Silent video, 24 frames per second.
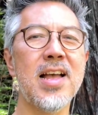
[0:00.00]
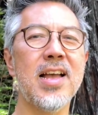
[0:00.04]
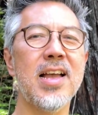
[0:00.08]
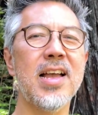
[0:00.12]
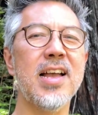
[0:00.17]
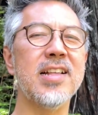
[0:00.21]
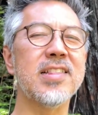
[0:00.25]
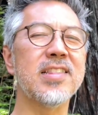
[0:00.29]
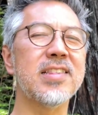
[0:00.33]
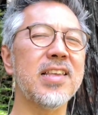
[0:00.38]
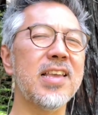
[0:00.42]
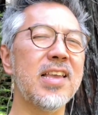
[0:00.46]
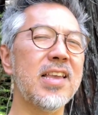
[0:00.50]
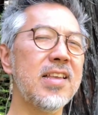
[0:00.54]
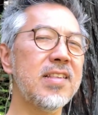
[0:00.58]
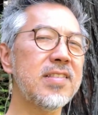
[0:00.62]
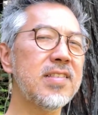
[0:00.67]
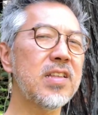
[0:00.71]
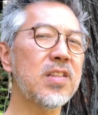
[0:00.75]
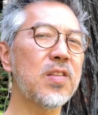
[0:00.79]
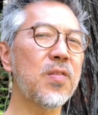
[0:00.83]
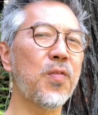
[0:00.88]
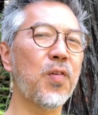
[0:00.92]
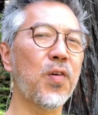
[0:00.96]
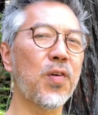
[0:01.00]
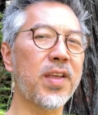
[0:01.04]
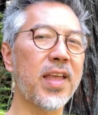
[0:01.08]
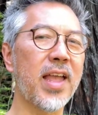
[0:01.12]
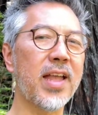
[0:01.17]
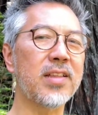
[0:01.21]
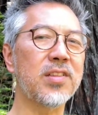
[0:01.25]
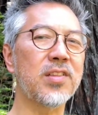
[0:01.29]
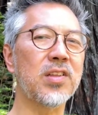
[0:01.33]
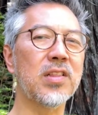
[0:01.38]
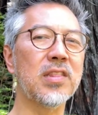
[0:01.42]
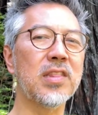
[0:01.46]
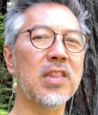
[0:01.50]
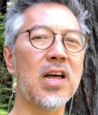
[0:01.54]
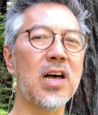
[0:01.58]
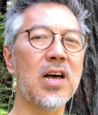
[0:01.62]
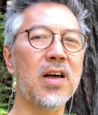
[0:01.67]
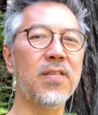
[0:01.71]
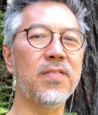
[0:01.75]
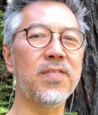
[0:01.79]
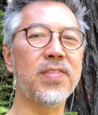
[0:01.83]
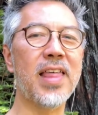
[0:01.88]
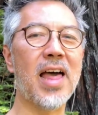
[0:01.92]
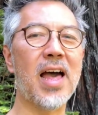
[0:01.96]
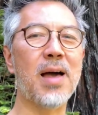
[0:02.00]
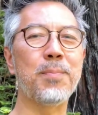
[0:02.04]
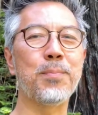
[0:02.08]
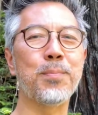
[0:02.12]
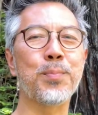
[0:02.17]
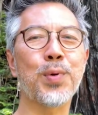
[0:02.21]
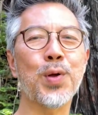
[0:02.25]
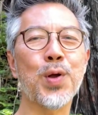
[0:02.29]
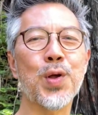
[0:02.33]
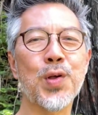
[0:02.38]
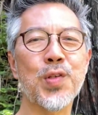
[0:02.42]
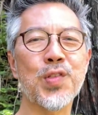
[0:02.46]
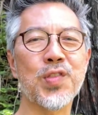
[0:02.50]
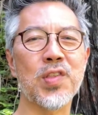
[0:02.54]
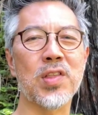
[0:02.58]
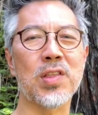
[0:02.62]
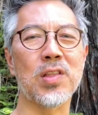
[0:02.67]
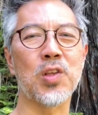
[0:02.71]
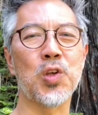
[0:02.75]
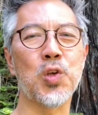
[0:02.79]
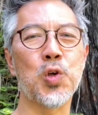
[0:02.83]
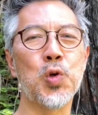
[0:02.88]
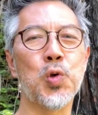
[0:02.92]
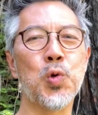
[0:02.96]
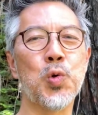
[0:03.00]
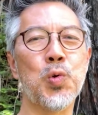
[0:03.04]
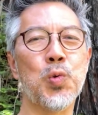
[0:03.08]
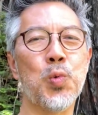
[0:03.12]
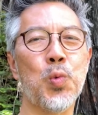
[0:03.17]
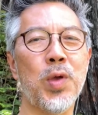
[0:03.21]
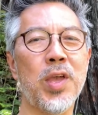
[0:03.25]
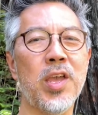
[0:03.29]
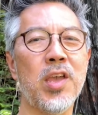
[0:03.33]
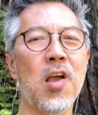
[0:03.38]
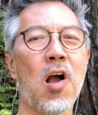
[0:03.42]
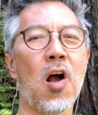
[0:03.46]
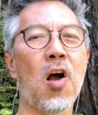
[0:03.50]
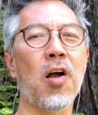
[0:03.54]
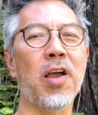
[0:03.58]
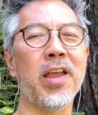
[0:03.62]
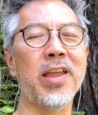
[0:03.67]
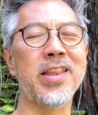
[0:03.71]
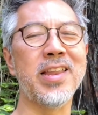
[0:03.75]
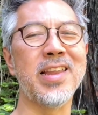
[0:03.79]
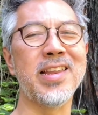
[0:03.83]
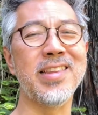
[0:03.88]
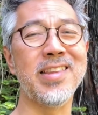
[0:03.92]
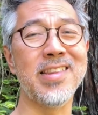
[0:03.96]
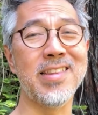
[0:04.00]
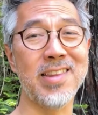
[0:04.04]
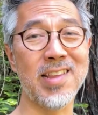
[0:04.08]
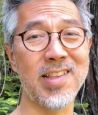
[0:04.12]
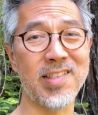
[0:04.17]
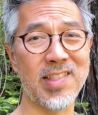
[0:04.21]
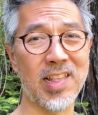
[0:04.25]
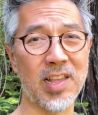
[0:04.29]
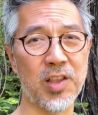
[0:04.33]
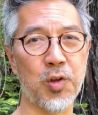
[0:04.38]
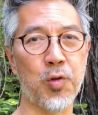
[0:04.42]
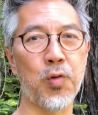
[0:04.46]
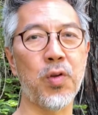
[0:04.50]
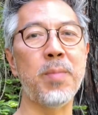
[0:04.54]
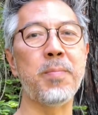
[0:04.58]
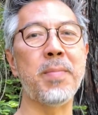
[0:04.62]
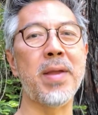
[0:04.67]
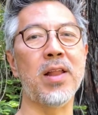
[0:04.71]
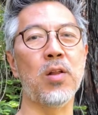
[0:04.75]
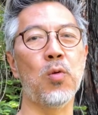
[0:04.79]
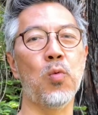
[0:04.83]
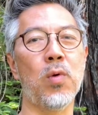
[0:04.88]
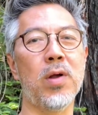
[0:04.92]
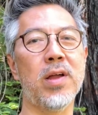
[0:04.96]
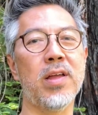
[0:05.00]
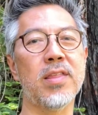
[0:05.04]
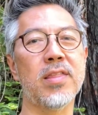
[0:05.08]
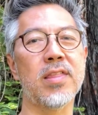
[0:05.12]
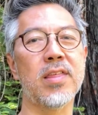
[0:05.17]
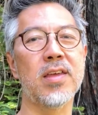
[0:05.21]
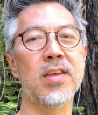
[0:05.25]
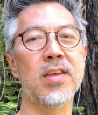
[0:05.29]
It's easy to forget to love that person who we are in disagreement with.